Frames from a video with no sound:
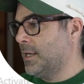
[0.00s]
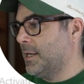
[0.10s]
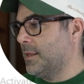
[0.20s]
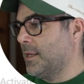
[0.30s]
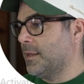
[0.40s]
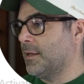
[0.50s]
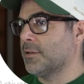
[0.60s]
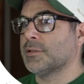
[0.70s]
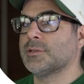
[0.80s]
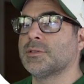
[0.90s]
And then
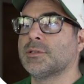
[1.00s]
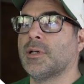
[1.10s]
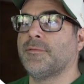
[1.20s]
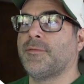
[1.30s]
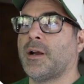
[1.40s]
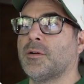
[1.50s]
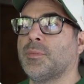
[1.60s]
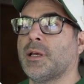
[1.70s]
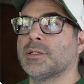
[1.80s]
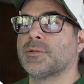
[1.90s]
there's a
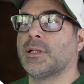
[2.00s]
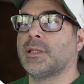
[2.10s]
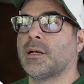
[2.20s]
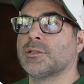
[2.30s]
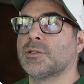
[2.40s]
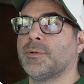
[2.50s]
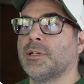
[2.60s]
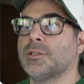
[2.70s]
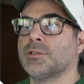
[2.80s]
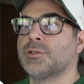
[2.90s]
fireplace right there. So we
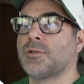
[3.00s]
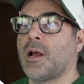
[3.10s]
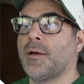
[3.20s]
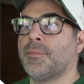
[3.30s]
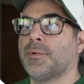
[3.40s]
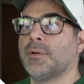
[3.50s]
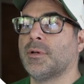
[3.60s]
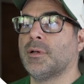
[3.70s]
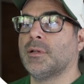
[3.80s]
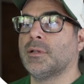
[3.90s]
could just drop
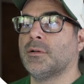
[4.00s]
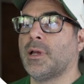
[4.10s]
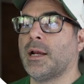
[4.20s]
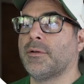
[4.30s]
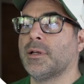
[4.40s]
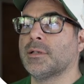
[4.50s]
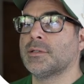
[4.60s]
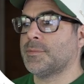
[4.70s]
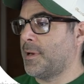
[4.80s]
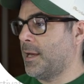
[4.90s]
a little area
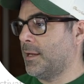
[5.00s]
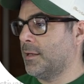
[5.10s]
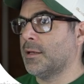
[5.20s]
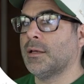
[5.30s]
spot